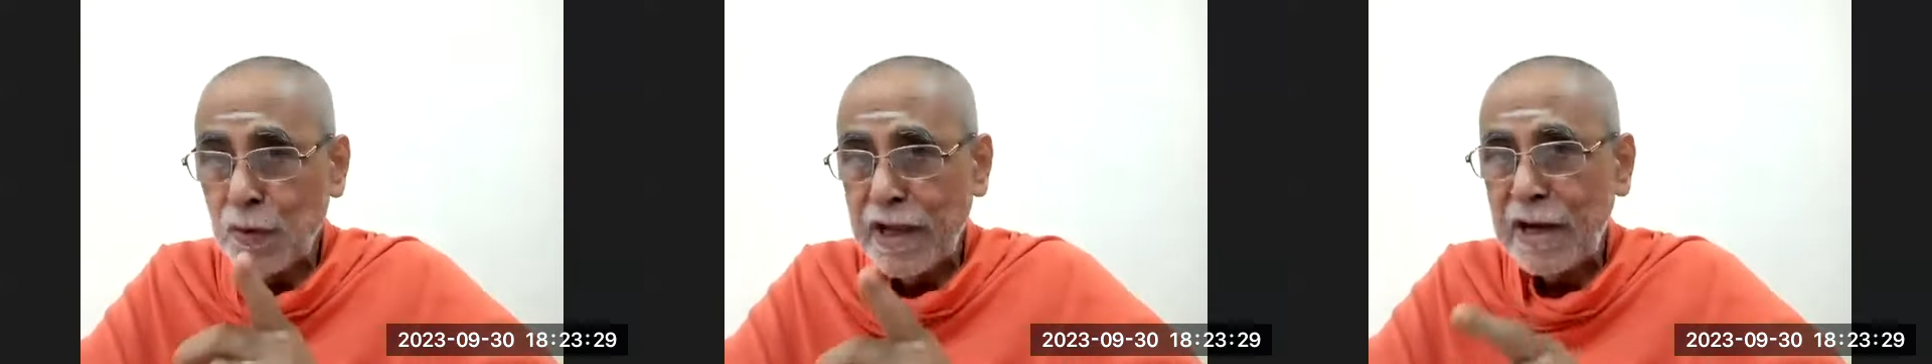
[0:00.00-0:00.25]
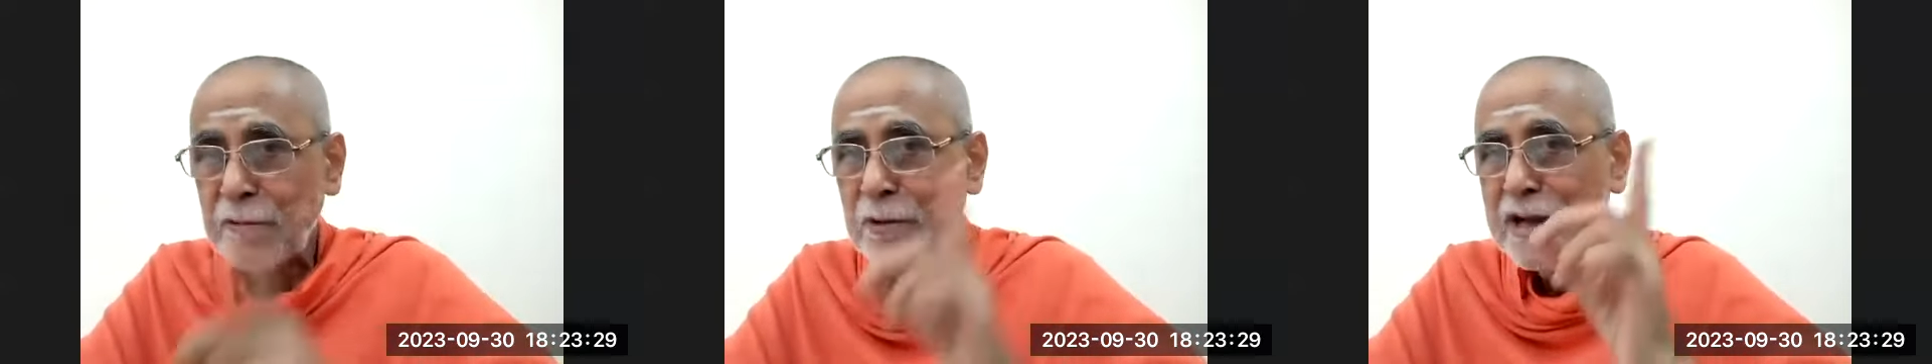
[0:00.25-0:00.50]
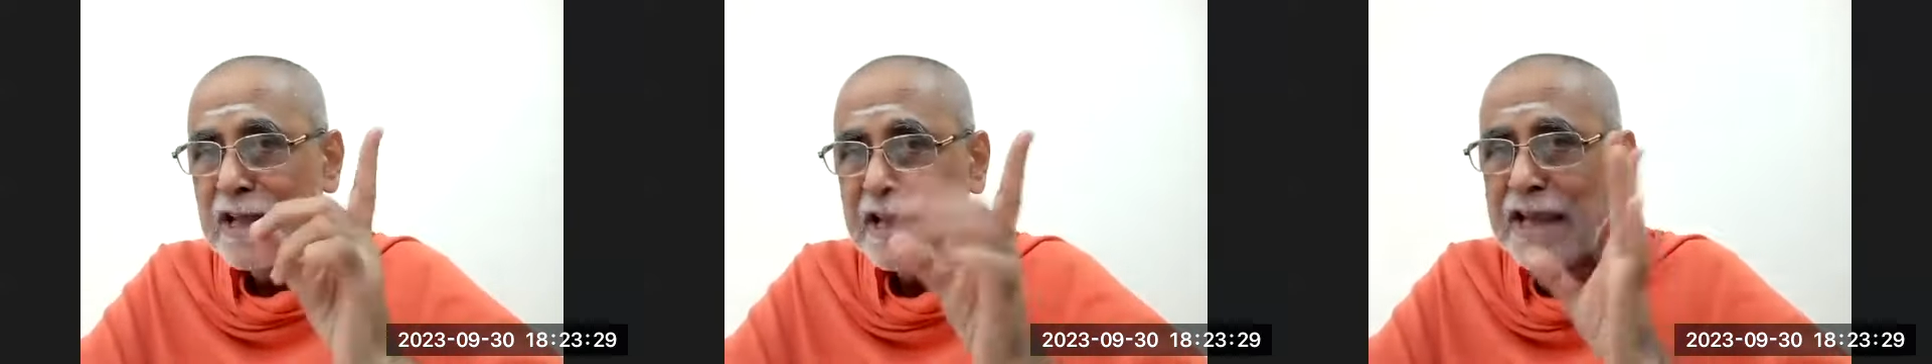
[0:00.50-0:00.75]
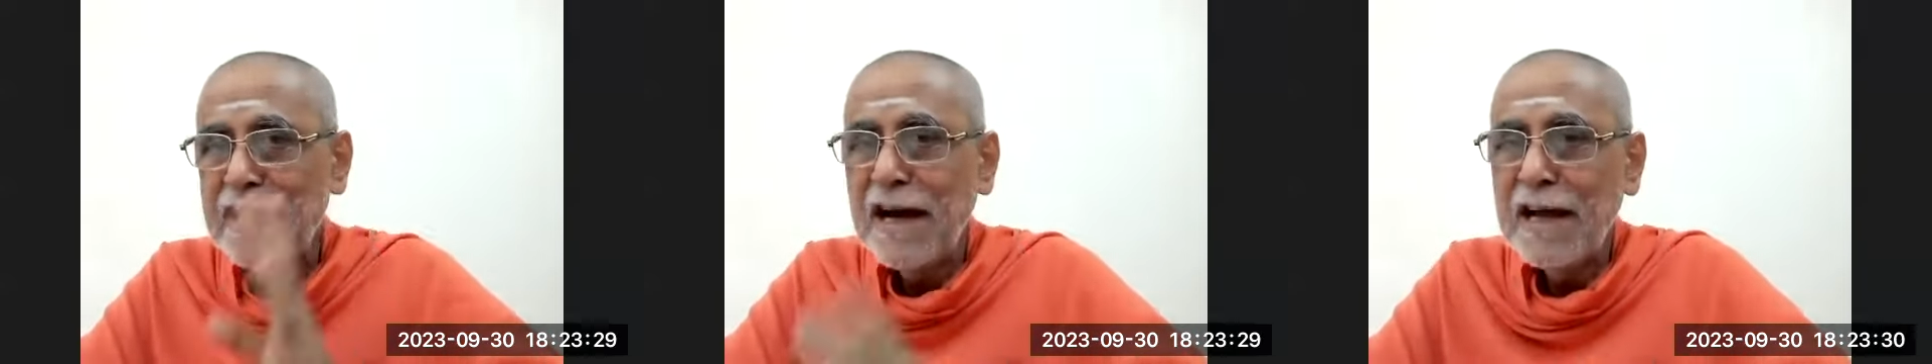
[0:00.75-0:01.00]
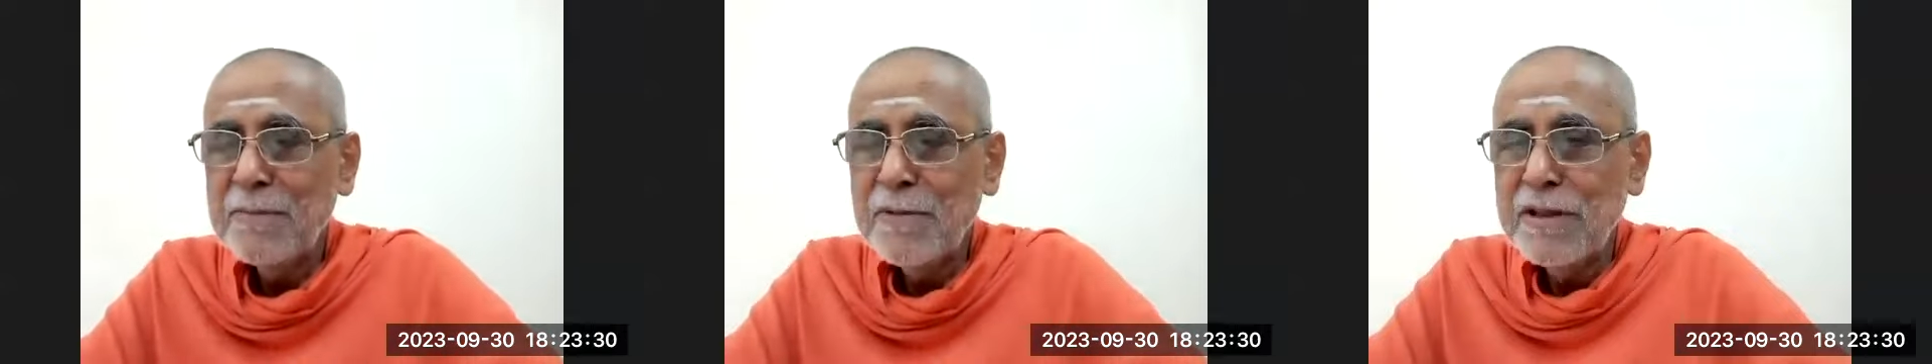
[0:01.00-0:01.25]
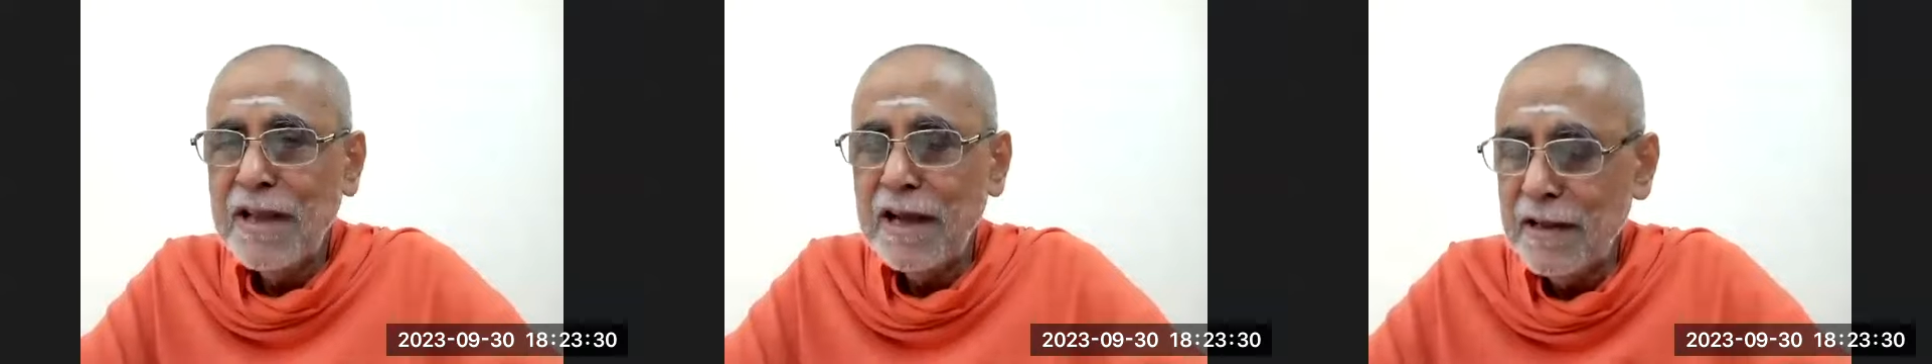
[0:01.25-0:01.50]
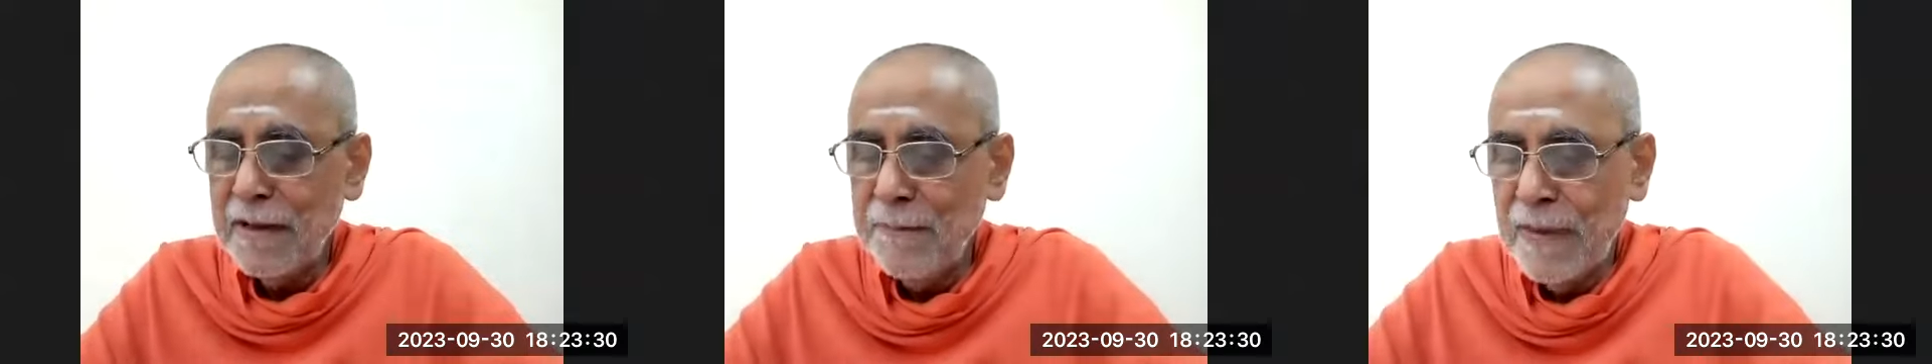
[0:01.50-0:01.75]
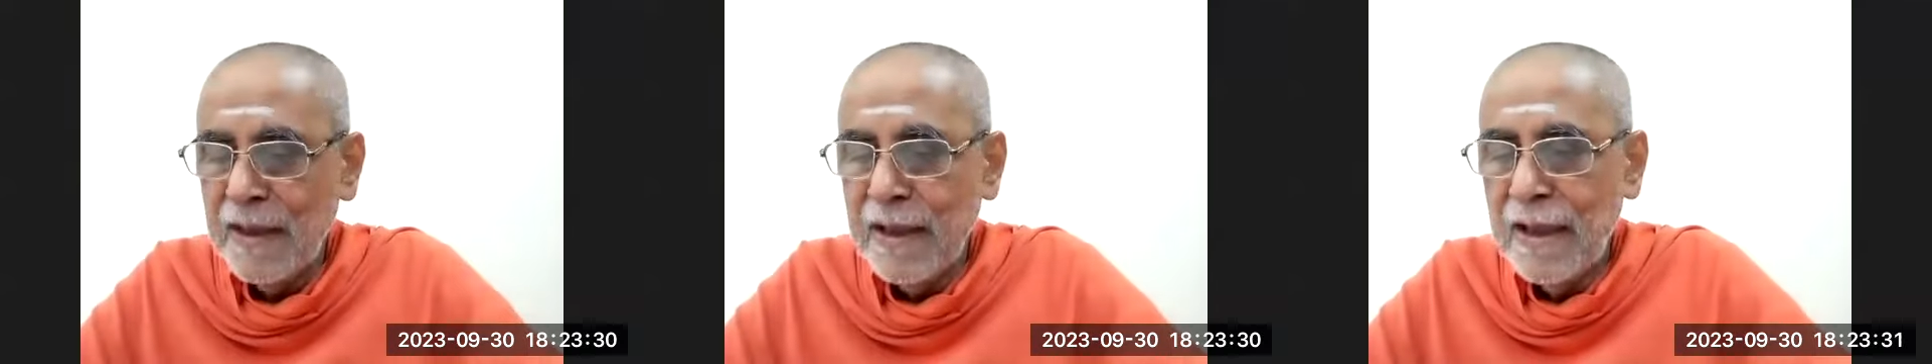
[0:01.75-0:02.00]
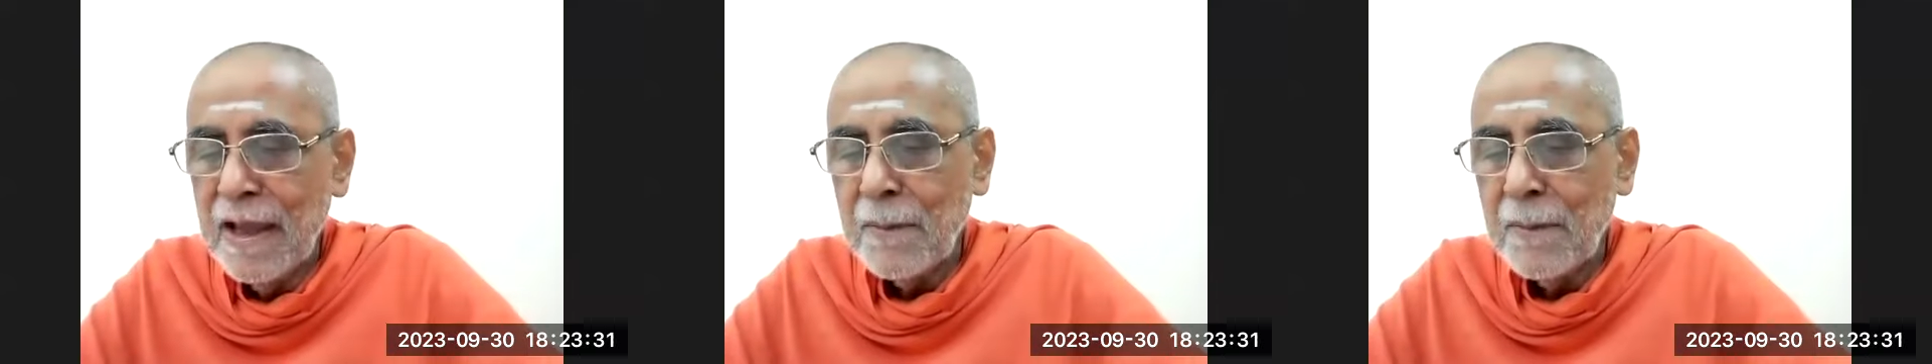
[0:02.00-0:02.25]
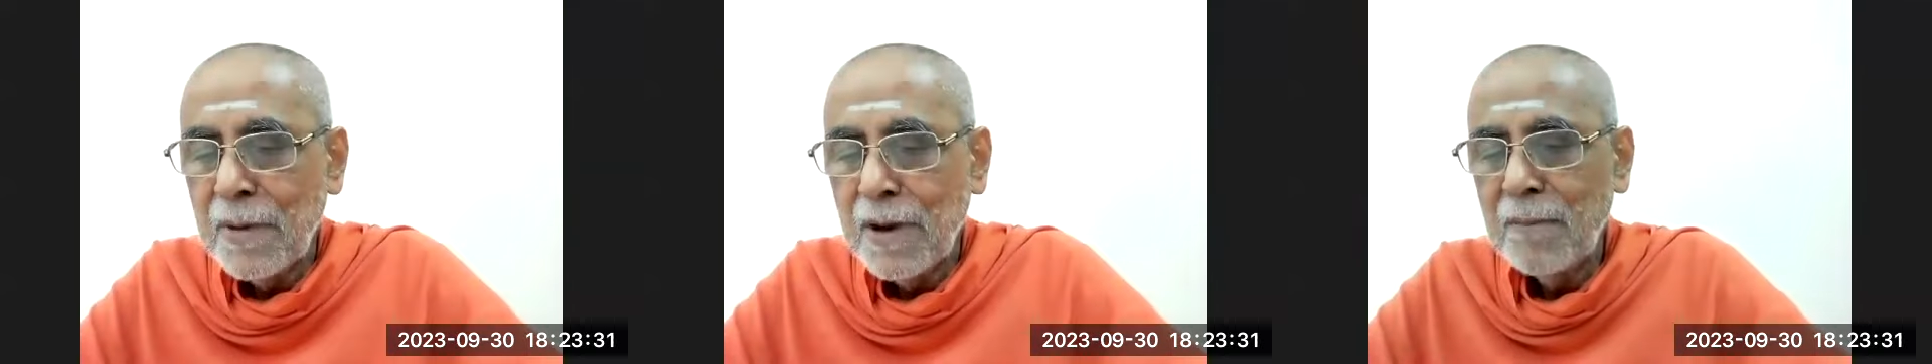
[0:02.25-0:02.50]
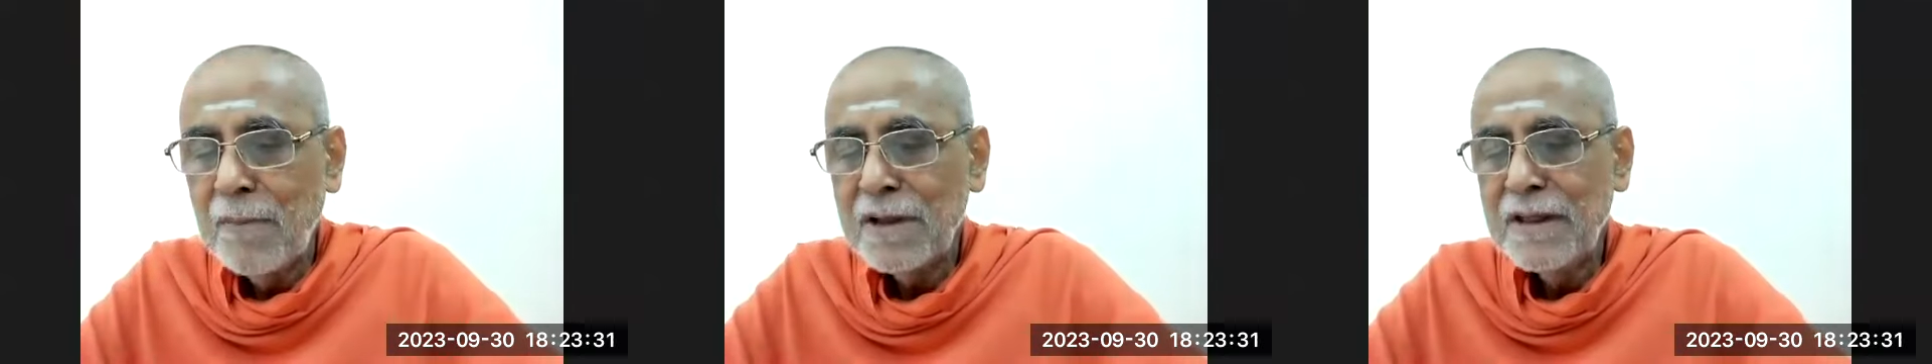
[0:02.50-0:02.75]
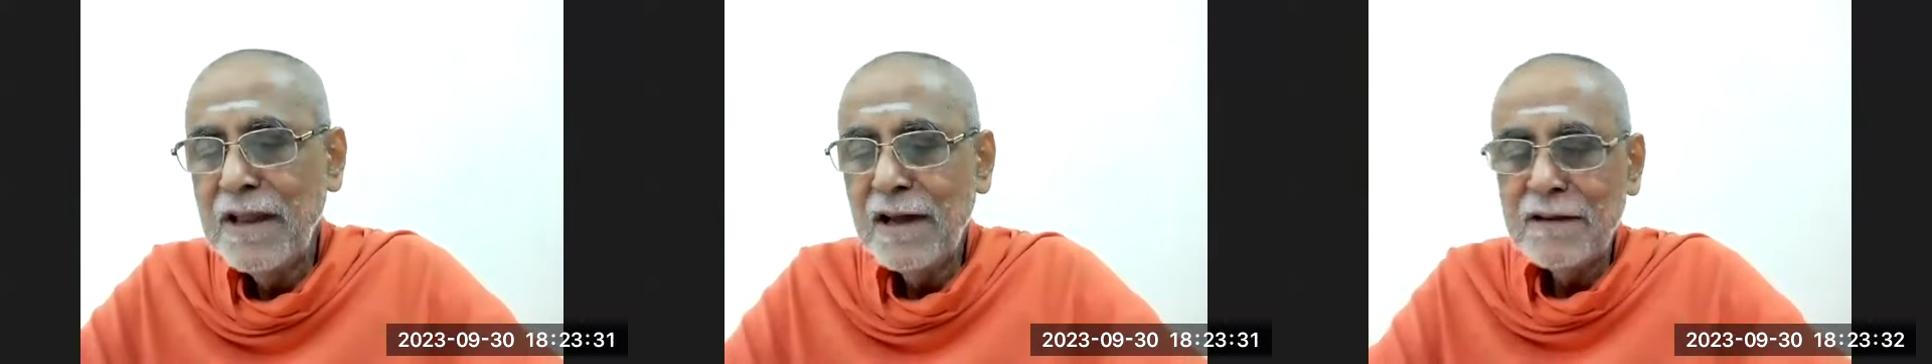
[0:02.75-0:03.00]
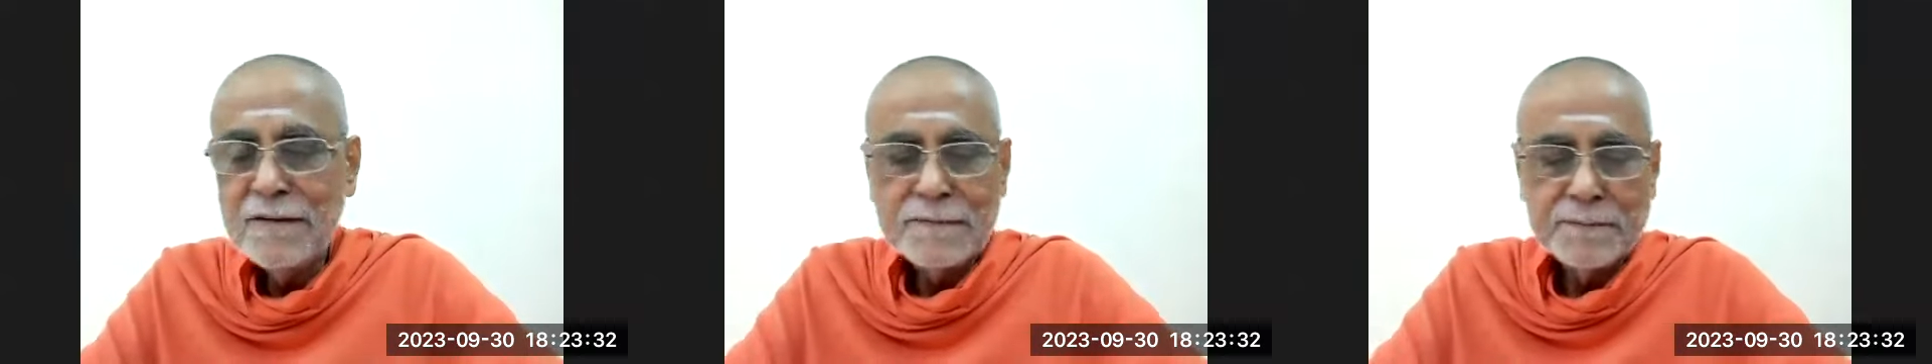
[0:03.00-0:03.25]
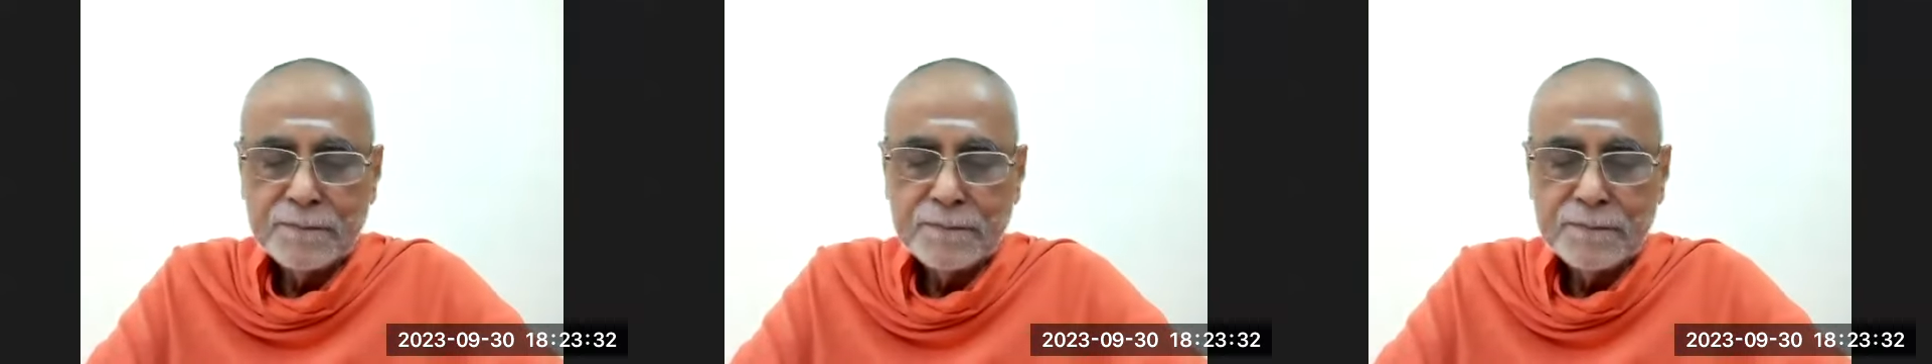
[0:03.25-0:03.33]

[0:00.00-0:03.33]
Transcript: that we can gain the atma jnana, brahma